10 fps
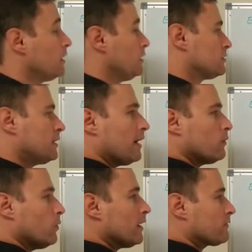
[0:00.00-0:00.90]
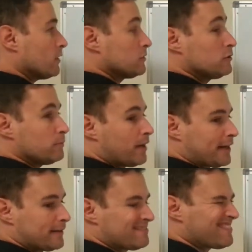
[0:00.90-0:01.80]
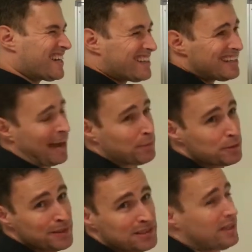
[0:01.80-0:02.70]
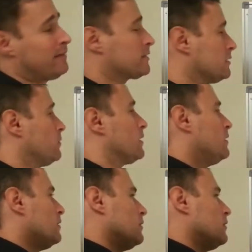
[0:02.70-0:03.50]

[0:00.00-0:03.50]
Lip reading: So now, all I've got is 2 brackets. Well, they happen to be the same. So what?